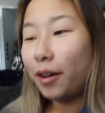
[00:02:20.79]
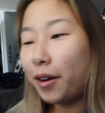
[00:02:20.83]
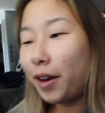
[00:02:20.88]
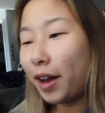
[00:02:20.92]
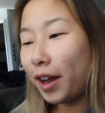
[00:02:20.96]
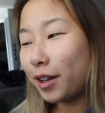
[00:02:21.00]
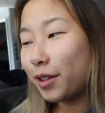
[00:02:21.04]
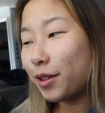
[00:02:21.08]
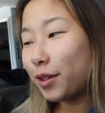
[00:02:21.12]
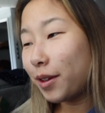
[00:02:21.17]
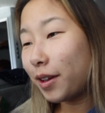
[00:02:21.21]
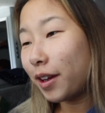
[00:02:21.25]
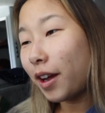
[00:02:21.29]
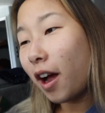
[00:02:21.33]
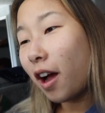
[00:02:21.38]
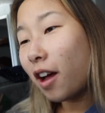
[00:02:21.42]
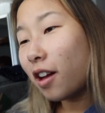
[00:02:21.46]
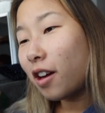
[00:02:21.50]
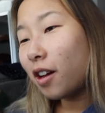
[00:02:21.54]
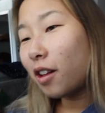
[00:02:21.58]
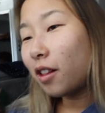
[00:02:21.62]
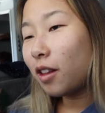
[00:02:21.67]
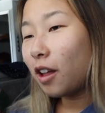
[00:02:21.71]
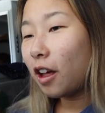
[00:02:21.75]
Okay, so I
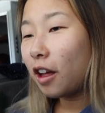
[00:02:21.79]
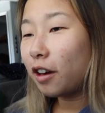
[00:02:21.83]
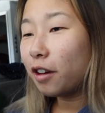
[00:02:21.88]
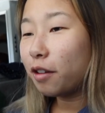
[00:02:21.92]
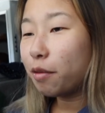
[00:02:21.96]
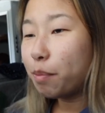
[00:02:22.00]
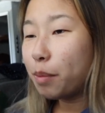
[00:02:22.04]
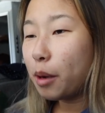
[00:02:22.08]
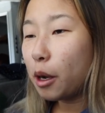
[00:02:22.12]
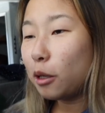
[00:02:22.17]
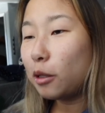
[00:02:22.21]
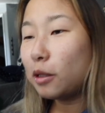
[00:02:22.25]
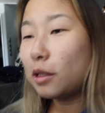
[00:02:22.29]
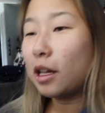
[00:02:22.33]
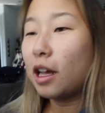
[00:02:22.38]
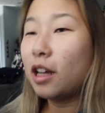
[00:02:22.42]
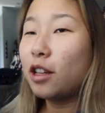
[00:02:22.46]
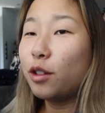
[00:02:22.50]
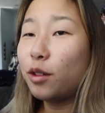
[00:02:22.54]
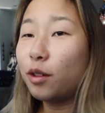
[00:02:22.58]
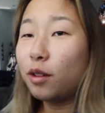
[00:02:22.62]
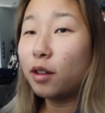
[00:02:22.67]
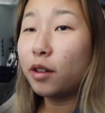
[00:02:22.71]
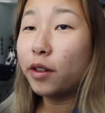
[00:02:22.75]
got a lot of posts
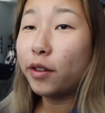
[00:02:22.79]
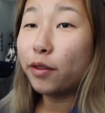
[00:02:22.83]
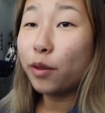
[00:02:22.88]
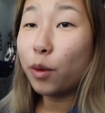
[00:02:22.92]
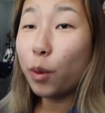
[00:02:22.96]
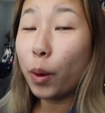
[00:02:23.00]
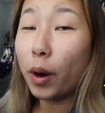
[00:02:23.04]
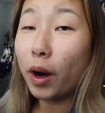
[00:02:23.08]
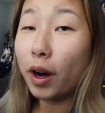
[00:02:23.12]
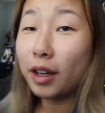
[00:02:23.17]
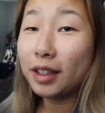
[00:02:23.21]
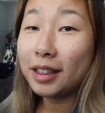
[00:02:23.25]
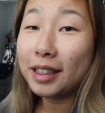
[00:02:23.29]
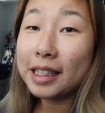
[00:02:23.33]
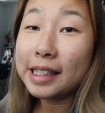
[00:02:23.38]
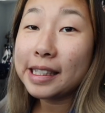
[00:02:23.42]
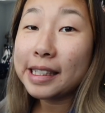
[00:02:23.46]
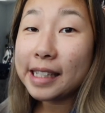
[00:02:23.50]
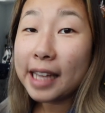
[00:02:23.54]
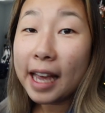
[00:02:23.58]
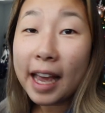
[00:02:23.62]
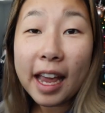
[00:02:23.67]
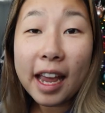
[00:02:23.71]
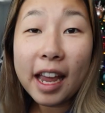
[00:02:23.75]
scheduled for
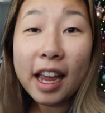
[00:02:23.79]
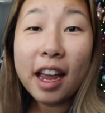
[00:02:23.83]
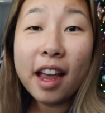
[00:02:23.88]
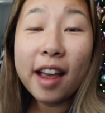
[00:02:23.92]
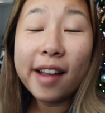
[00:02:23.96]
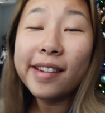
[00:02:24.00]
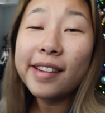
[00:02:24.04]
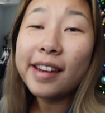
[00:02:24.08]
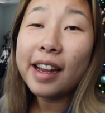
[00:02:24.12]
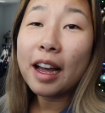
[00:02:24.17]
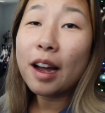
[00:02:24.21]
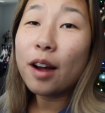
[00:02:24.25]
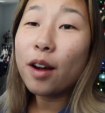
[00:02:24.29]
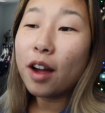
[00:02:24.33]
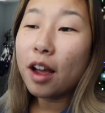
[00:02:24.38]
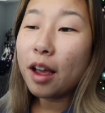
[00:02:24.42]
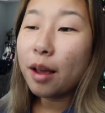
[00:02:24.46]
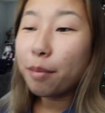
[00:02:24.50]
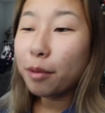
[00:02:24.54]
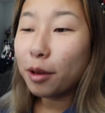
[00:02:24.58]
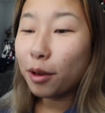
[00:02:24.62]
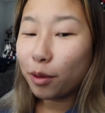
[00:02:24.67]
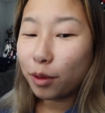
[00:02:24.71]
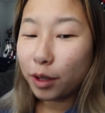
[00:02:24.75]
today. Now
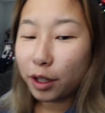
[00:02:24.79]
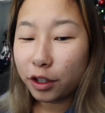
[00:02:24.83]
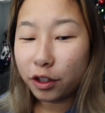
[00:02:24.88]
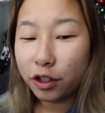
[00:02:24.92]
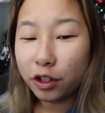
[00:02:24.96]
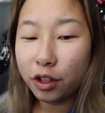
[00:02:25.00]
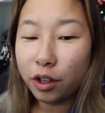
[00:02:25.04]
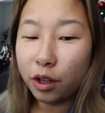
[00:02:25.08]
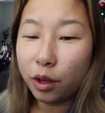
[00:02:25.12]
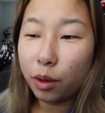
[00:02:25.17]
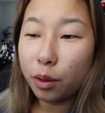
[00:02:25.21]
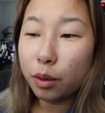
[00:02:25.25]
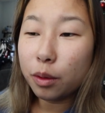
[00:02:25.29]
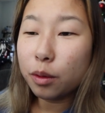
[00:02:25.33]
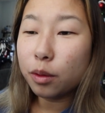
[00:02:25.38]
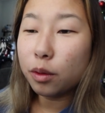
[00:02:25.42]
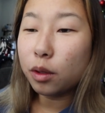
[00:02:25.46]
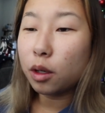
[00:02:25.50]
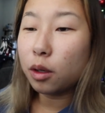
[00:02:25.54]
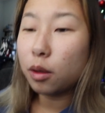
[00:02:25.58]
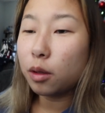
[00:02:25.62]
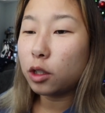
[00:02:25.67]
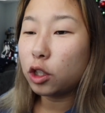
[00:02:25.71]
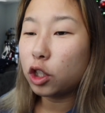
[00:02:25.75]
I'm going
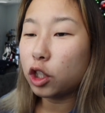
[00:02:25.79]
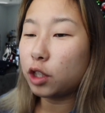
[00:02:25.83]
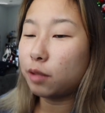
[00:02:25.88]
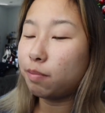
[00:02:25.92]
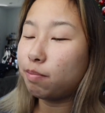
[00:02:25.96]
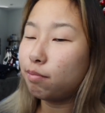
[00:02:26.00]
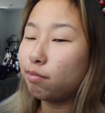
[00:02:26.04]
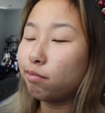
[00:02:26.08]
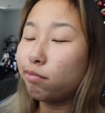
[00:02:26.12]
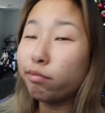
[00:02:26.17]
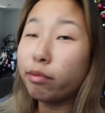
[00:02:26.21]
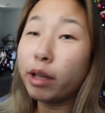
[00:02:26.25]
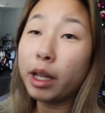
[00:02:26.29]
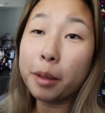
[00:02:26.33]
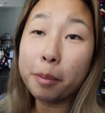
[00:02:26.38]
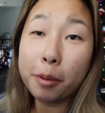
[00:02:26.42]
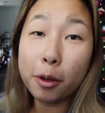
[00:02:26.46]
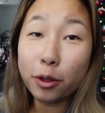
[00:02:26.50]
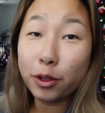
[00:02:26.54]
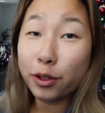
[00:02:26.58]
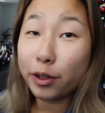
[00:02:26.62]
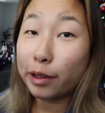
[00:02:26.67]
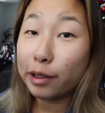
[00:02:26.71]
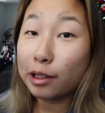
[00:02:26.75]
to just make
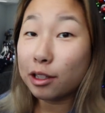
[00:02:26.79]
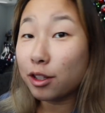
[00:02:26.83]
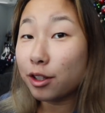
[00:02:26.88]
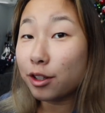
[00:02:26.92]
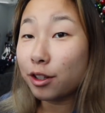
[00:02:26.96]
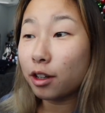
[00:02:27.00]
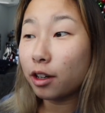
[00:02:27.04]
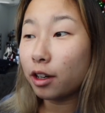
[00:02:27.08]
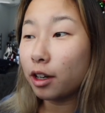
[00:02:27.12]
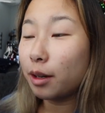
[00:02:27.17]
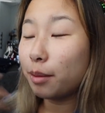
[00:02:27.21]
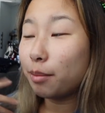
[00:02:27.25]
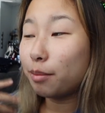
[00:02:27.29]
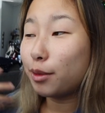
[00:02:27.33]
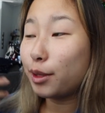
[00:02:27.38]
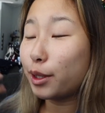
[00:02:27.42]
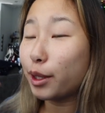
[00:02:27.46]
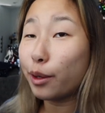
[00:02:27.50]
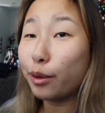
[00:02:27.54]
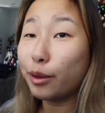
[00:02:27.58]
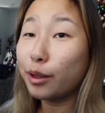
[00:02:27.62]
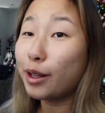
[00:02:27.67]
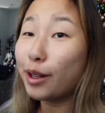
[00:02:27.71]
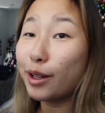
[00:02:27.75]
posts on Instagram,
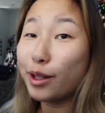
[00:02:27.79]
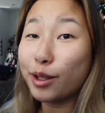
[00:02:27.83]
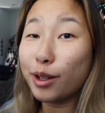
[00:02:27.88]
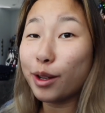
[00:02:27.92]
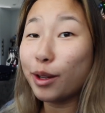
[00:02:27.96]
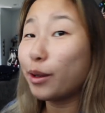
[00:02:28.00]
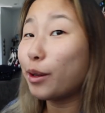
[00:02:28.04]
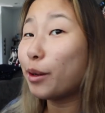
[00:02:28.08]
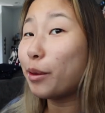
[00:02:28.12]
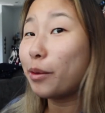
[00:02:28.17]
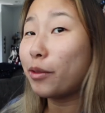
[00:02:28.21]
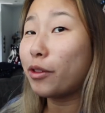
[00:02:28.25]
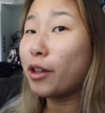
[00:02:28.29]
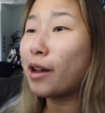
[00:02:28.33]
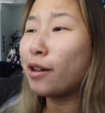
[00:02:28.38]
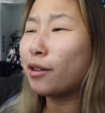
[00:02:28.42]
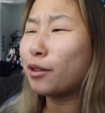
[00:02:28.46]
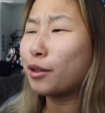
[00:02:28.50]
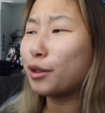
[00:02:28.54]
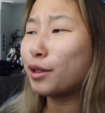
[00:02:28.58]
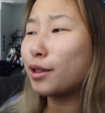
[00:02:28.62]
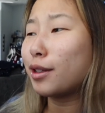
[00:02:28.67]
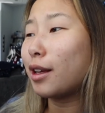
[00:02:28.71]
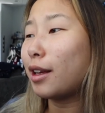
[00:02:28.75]
so you guys all know what that
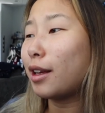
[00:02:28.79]
looks